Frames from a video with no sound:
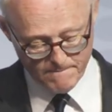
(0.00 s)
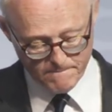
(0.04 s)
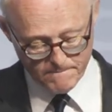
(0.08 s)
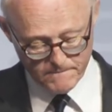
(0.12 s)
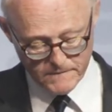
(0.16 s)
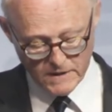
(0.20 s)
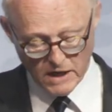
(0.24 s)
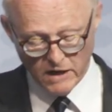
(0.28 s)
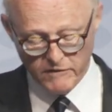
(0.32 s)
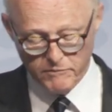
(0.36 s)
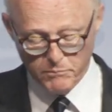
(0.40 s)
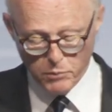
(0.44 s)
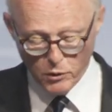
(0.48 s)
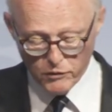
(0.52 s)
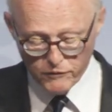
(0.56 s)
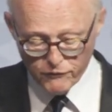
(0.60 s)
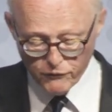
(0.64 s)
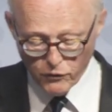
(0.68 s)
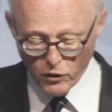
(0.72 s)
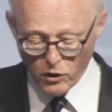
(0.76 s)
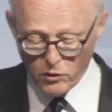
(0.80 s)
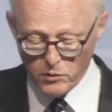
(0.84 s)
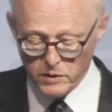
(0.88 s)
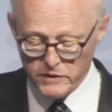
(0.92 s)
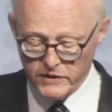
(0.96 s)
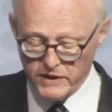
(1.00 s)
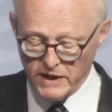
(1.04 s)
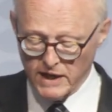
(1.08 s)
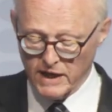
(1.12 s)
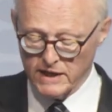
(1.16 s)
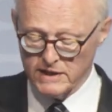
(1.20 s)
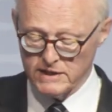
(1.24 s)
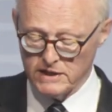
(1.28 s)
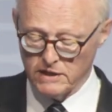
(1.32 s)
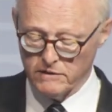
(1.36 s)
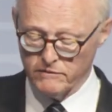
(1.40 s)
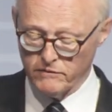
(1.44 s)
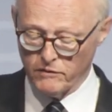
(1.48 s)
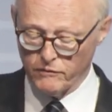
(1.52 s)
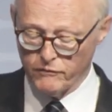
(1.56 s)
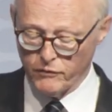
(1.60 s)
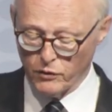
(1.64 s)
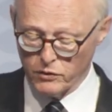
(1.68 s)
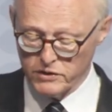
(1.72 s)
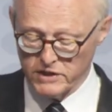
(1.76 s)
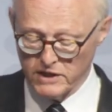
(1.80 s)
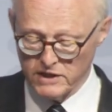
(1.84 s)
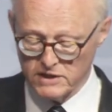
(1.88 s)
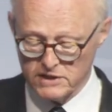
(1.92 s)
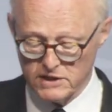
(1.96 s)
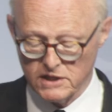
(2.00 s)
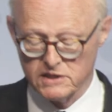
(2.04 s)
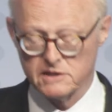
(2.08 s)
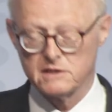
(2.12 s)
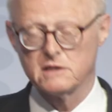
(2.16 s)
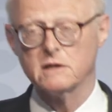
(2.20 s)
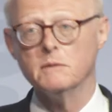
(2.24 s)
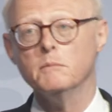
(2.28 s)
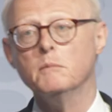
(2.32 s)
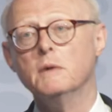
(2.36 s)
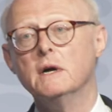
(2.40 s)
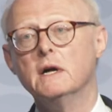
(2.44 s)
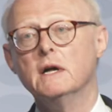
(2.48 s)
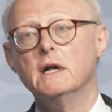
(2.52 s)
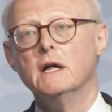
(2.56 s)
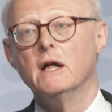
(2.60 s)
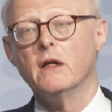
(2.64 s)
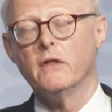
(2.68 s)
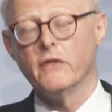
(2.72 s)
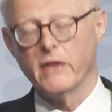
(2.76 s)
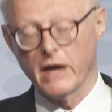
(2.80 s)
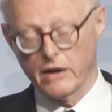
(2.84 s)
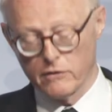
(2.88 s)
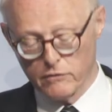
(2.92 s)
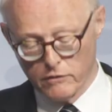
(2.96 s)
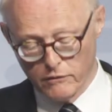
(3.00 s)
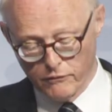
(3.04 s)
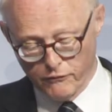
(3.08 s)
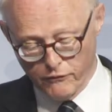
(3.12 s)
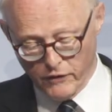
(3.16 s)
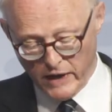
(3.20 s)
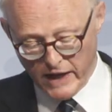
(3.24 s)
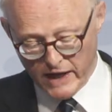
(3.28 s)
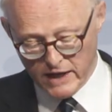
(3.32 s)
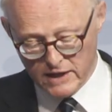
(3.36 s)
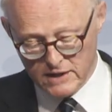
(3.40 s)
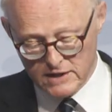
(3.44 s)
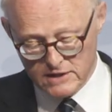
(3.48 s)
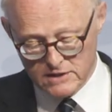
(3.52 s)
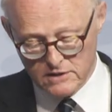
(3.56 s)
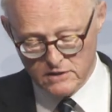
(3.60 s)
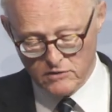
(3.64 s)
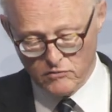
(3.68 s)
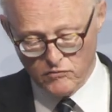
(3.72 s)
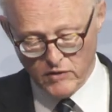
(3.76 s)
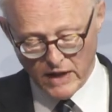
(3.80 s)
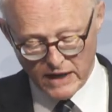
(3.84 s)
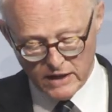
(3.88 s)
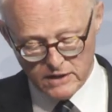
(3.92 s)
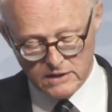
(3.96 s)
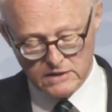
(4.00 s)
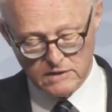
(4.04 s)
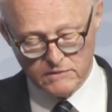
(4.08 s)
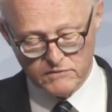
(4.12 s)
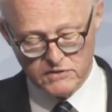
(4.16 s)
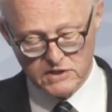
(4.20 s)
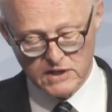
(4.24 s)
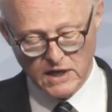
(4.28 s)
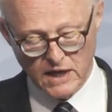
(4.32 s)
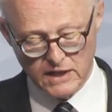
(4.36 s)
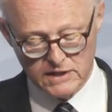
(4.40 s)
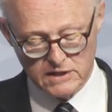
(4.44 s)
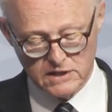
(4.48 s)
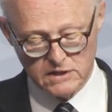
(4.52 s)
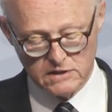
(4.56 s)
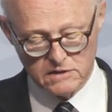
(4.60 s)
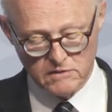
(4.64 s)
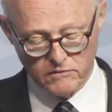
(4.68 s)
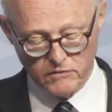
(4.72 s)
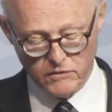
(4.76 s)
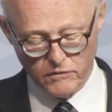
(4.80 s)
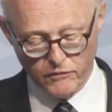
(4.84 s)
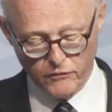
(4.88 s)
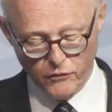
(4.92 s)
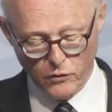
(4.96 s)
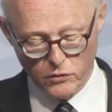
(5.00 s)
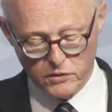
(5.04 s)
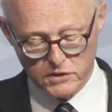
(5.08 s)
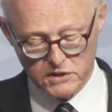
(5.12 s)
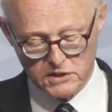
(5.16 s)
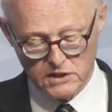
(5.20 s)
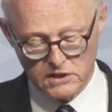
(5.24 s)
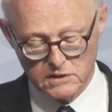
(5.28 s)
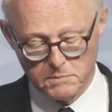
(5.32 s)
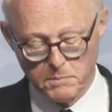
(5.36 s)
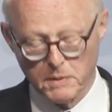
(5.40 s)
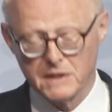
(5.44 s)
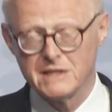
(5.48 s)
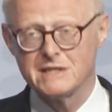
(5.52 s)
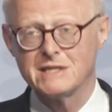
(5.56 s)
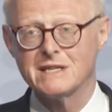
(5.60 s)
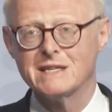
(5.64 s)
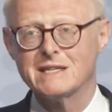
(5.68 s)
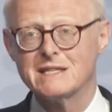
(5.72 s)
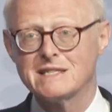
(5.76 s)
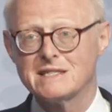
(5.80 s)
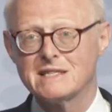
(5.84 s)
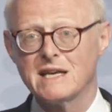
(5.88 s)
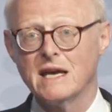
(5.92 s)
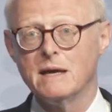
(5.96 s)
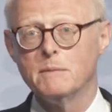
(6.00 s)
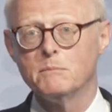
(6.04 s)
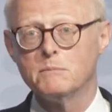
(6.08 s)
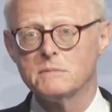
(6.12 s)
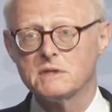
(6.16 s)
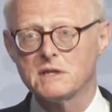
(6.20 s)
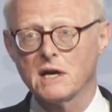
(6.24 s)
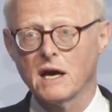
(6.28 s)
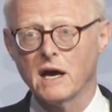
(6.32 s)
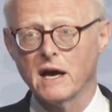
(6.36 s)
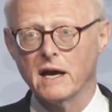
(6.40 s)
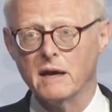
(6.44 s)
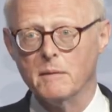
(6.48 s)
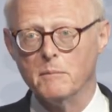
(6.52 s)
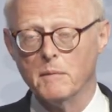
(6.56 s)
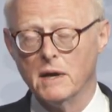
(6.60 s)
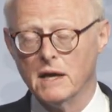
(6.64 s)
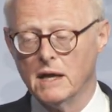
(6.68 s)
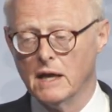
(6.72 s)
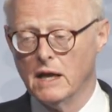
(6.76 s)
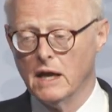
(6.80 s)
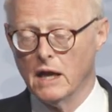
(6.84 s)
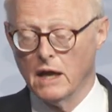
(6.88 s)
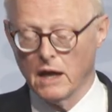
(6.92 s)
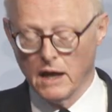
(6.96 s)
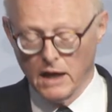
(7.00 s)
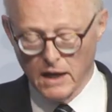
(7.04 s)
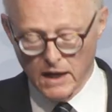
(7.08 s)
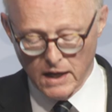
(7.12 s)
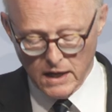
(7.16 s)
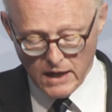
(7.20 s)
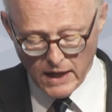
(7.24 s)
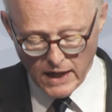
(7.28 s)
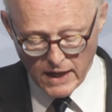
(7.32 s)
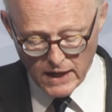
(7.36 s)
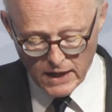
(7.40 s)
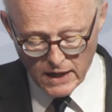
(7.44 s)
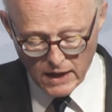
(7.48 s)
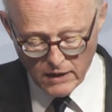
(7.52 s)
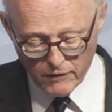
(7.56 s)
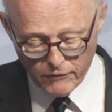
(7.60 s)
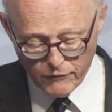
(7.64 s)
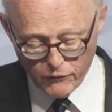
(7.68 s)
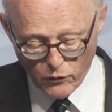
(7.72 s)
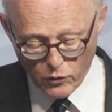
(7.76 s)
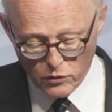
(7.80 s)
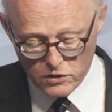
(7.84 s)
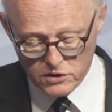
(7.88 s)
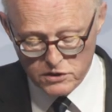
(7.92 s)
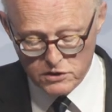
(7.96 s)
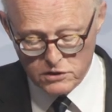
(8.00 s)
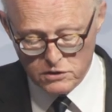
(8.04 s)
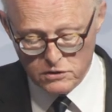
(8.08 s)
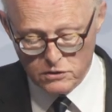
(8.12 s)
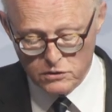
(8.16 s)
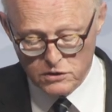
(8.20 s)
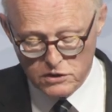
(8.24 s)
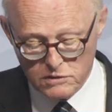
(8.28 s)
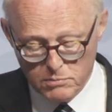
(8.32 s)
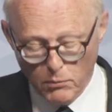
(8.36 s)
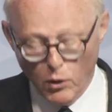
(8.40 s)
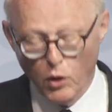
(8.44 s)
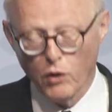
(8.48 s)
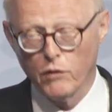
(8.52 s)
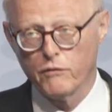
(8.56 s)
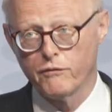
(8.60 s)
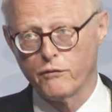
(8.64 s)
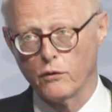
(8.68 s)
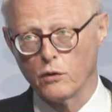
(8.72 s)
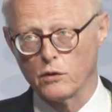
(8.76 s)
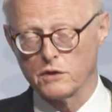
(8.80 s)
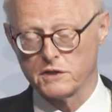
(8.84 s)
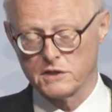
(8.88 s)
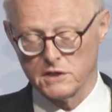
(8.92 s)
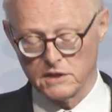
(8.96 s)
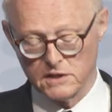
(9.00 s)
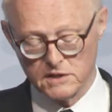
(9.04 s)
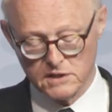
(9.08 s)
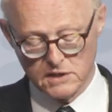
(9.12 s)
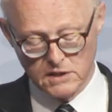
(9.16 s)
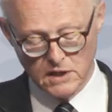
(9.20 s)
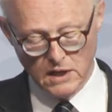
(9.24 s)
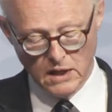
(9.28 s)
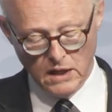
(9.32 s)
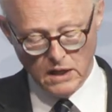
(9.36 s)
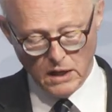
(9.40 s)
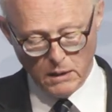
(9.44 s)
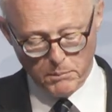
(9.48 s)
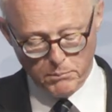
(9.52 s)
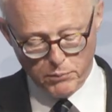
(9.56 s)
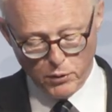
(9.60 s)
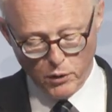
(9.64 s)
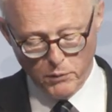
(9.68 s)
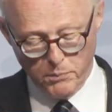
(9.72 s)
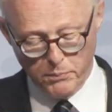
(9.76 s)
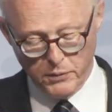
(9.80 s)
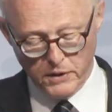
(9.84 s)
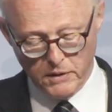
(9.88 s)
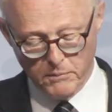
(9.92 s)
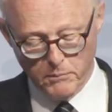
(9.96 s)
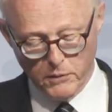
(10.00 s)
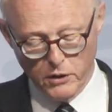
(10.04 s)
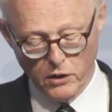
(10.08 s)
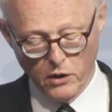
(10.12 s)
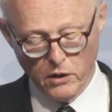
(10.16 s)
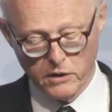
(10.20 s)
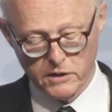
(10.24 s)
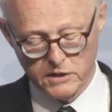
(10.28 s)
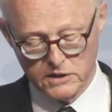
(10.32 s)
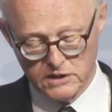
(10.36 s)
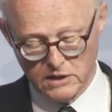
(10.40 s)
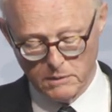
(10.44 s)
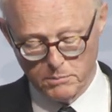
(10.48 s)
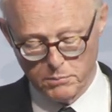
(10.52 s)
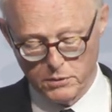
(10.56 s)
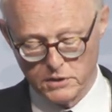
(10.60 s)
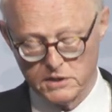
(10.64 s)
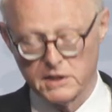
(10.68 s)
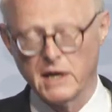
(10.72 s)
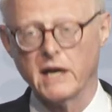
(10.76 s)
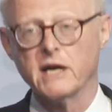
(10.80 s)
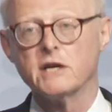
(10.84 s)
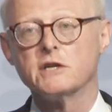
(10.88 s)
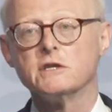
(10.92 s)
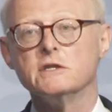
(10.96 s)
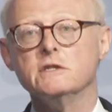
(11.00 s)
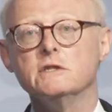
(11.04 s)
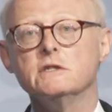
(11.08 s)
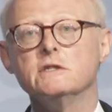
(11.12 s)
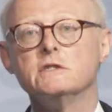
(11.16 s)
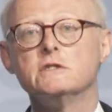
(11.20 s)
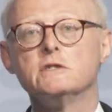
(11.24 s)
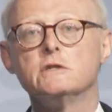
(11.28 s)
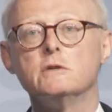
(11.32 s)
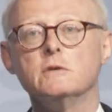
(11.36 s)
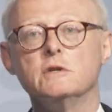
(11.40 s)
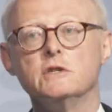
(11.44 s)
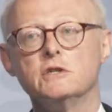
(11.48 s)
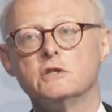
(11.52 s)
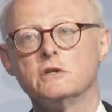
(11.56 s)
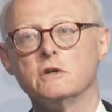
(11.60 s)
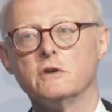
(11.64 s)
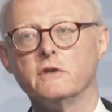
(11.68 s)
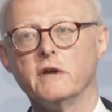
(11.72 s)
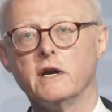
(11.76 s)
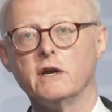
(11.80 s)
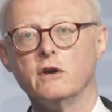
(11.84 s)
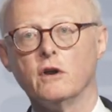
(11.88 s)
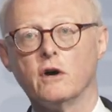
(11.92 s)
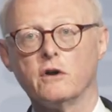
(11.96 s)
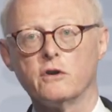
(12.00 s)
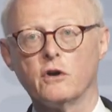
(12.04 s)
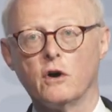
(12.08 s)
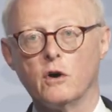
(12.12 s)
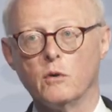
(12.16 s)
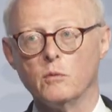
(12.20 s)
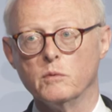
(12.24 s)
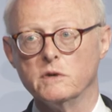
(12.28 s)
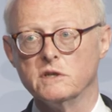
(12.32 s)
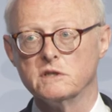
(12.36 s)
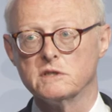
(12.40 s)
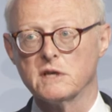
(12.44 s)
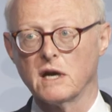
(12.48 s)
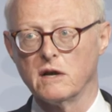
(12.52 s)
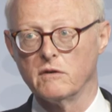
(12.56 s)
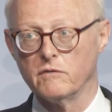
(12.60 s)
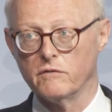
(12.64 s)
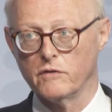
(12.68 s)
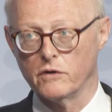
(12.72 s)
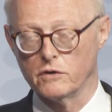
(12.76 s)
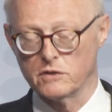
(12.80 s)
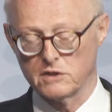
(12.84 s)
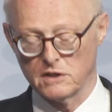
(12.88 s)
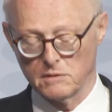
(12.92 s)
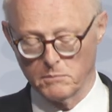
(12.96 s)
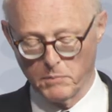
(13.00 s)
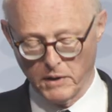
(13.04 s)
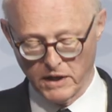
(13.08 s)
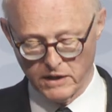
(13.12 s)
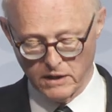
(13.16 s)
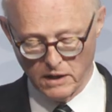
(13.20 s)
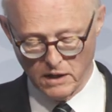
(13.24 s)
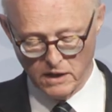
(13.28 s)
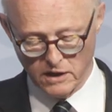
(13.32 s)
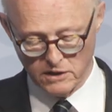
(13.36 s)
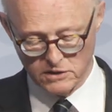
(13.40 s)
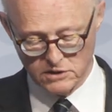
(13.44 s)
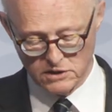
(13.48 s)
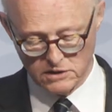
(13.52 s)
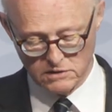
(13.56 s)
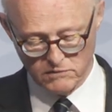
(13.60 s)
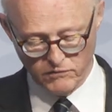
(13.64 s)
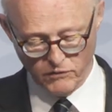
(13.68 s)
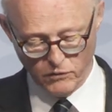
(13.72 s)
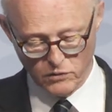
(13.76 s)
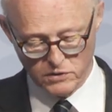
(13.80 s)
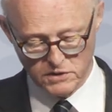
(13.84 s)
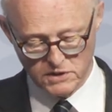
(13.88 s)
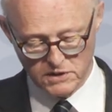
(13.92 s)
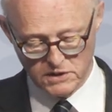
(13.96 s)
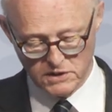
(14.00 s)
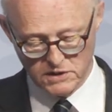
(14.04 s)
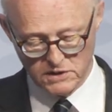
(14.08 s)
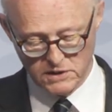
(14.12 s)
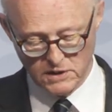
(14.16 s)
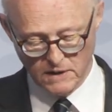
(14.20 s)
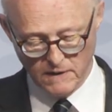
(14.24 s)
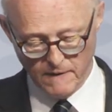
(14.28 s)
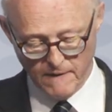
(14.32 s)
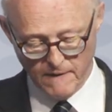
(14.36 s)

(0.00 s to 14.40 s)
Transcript: Now, I've put forward the idea of a voting system that reflects the relative sizes of the forces, but to the same time uh, affords to small forces appropriate minority protections to ensure they're not always outvoted by the largest forces